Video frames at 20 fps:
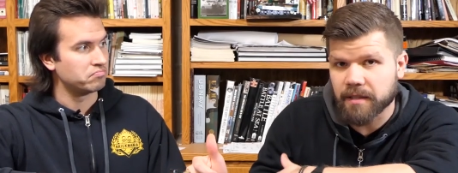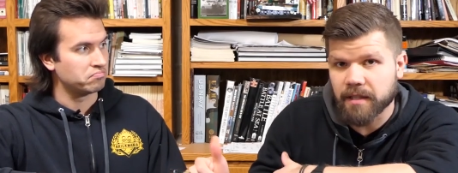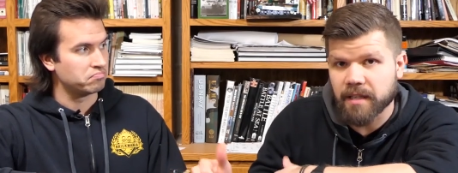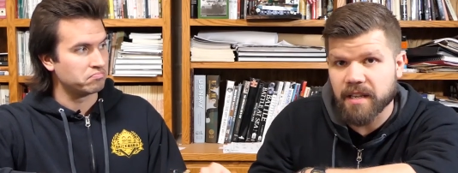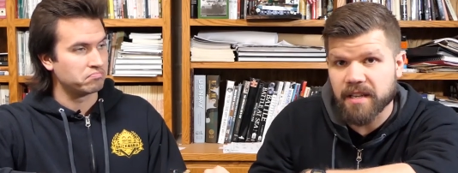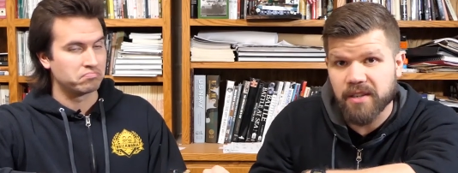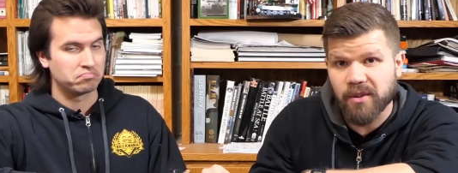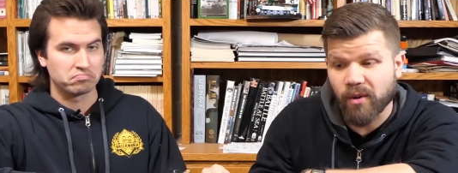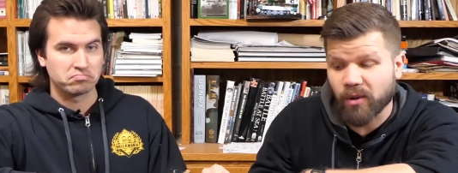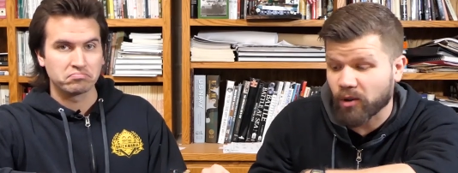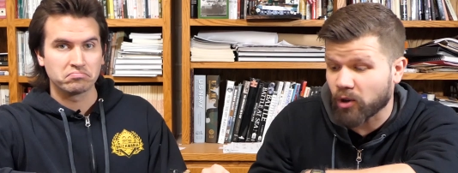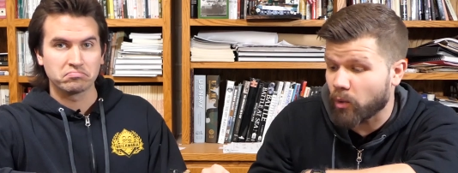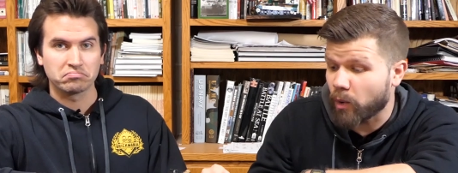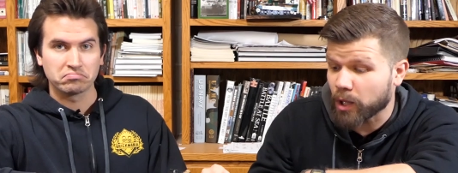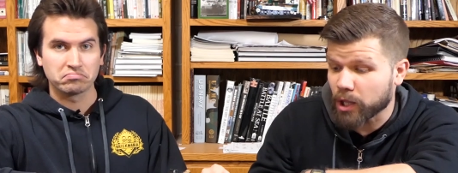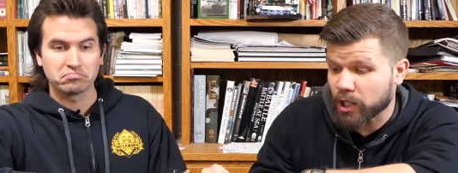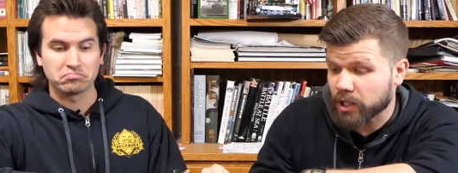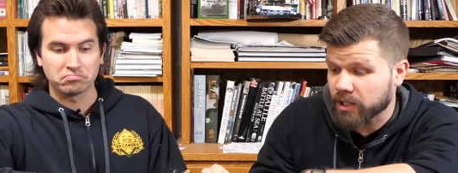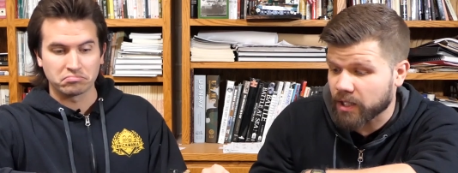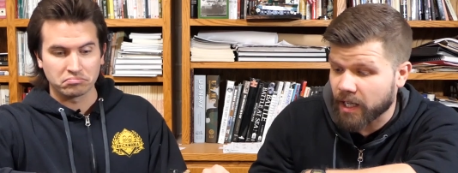Speaker 1: the historical
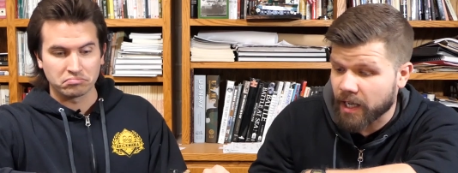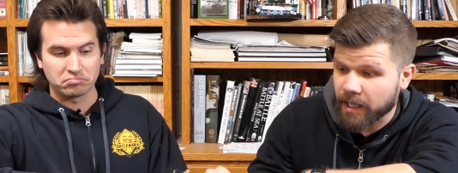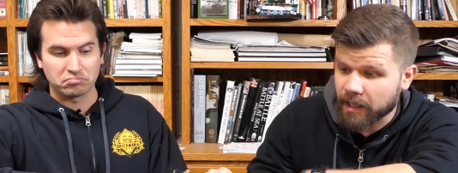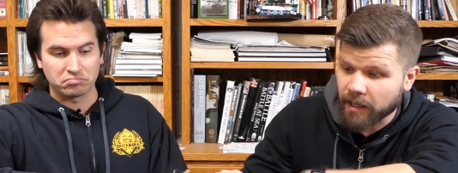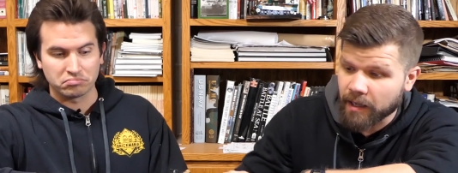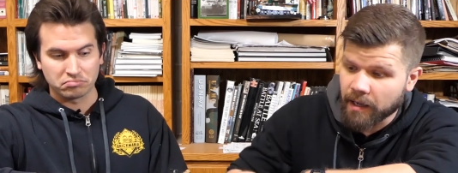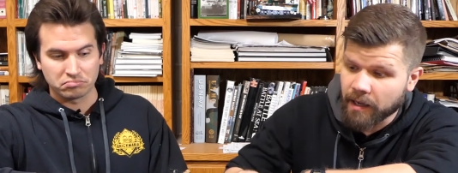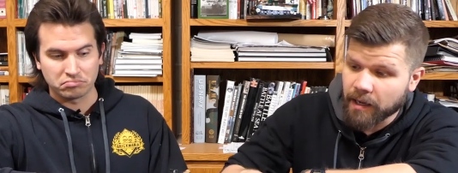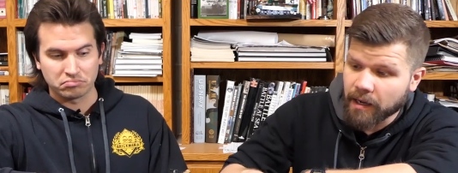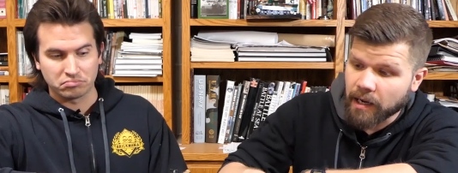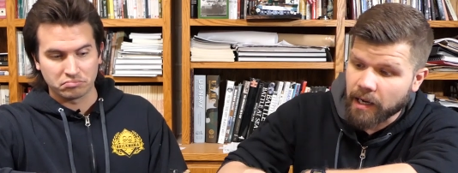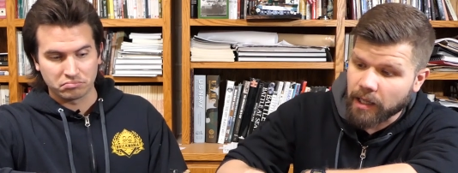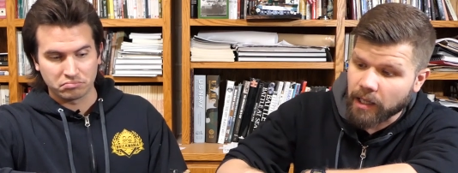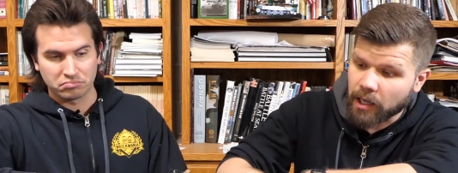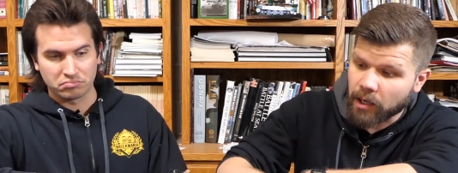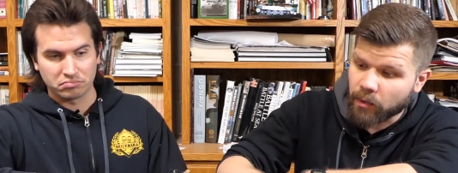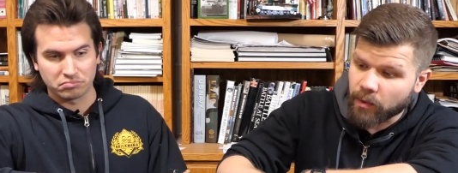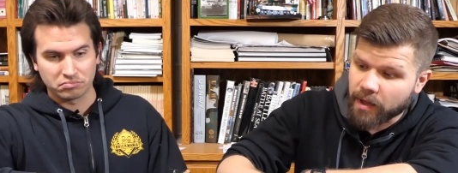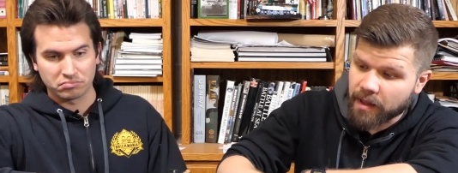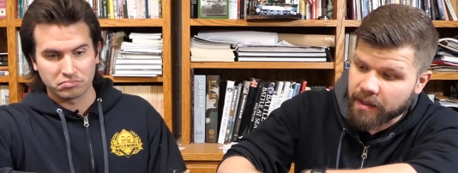one looked like,
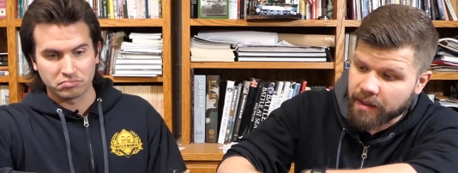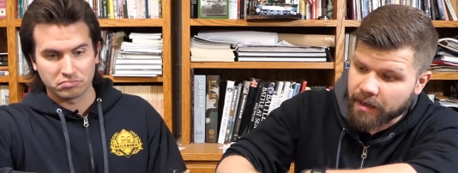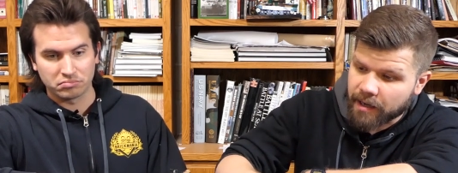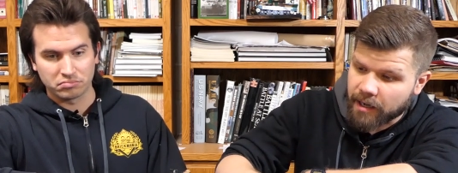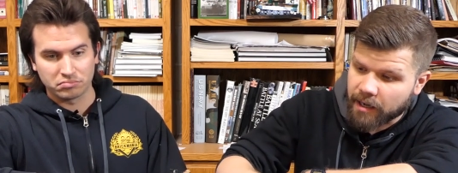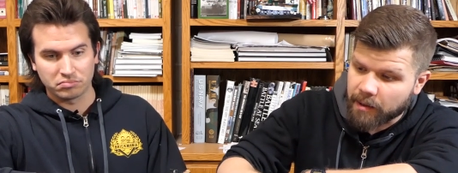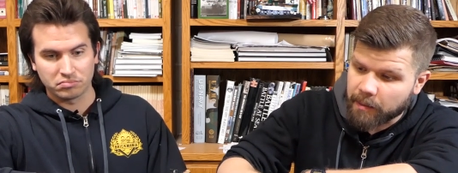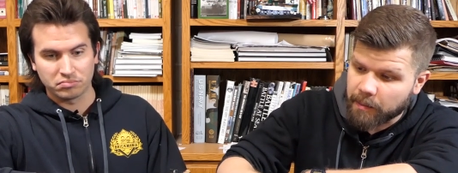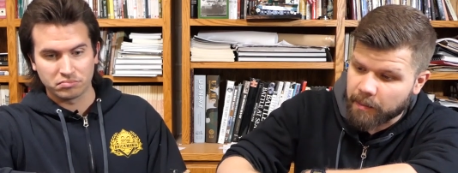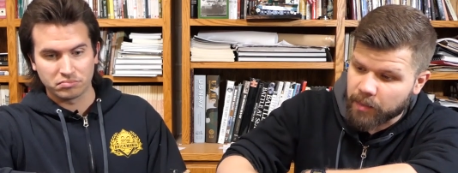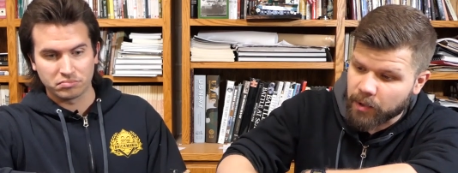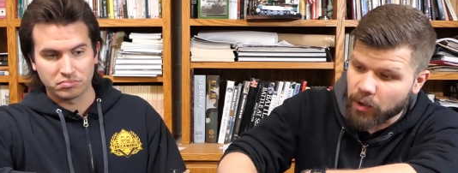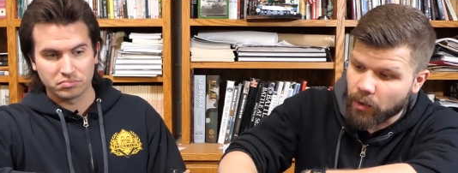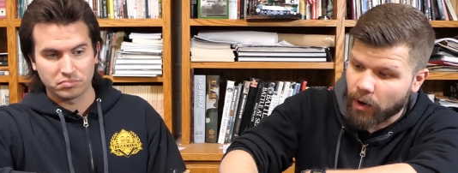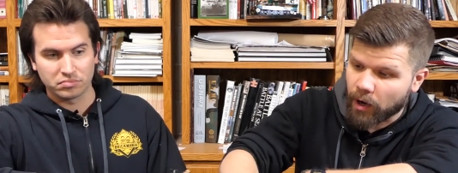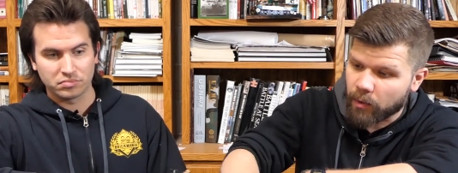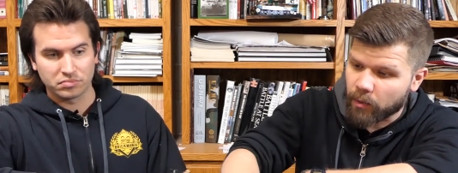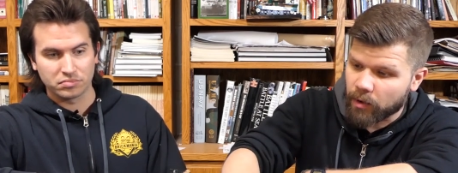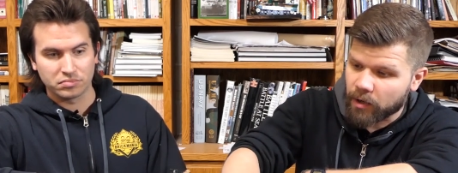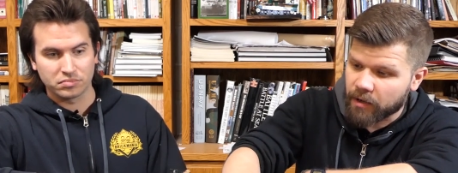along with um, new
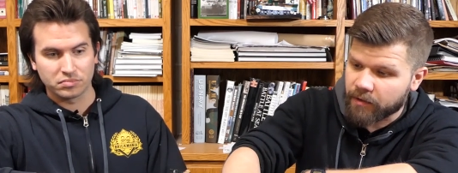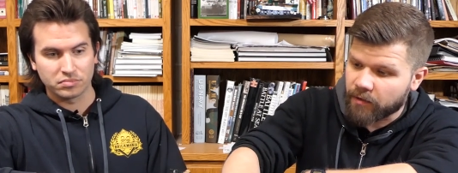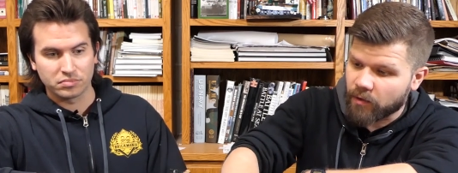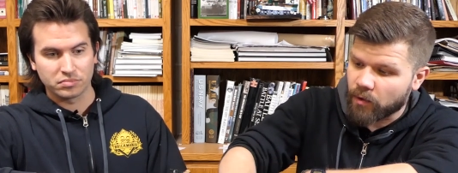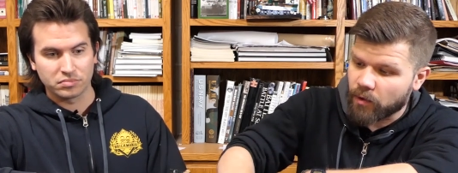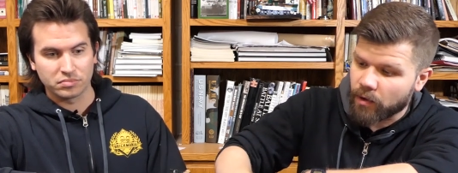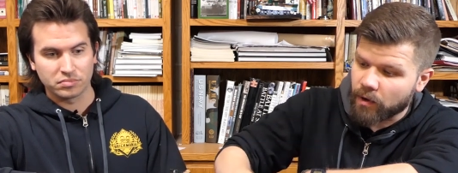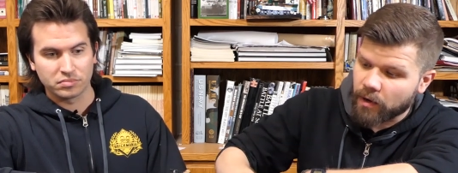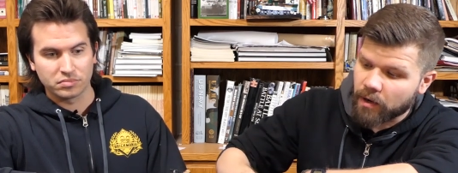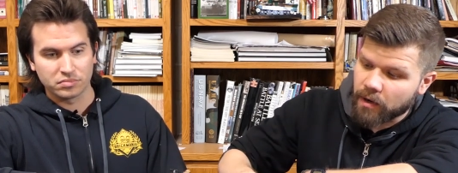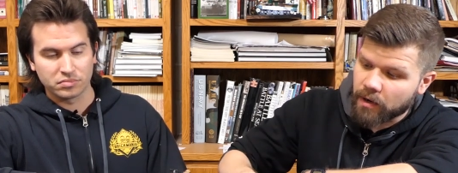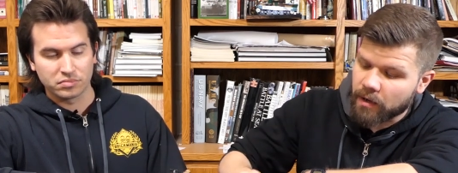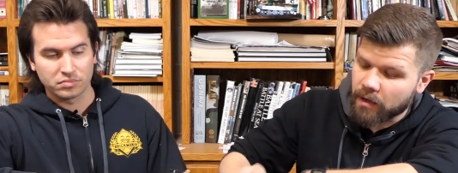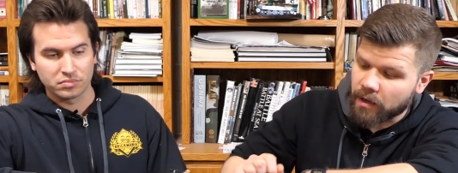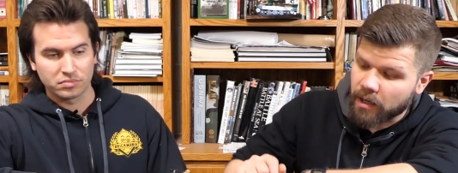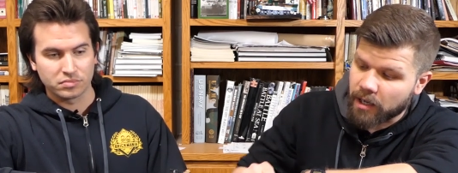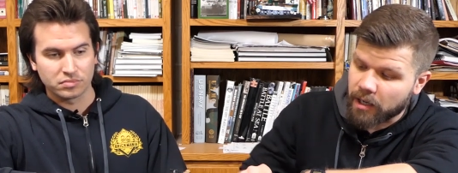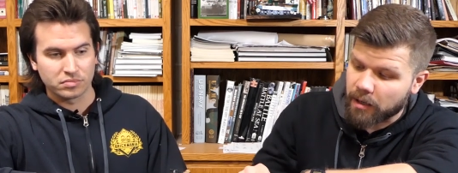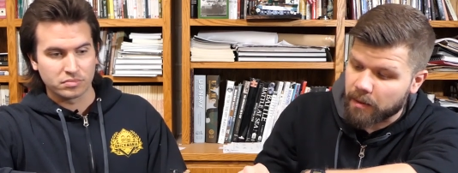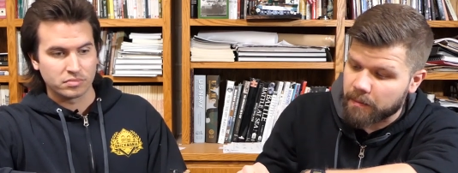artwork for
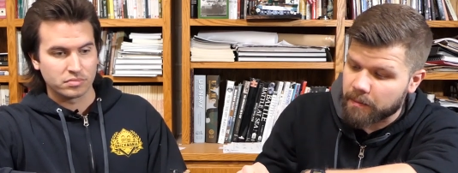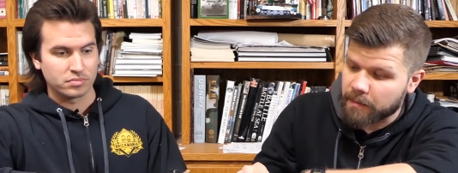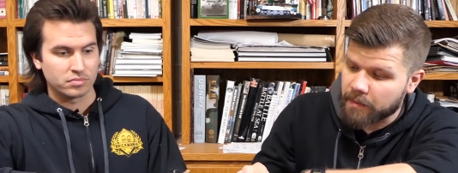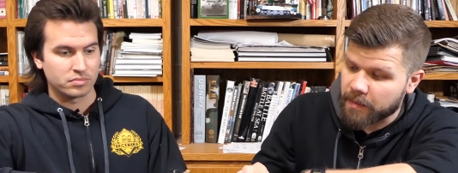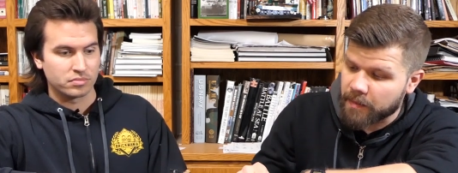um,